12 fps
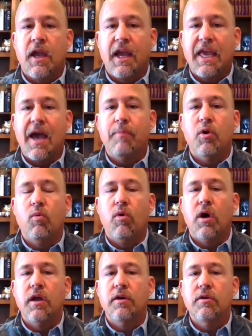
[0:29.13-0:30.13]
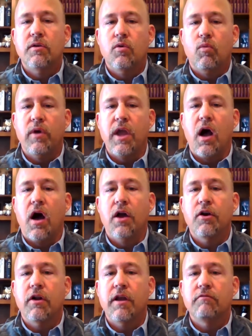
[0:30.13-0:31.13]
At Capital One, we
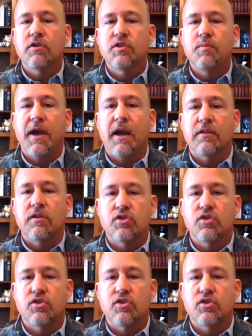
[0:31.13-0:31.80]
honor and respect the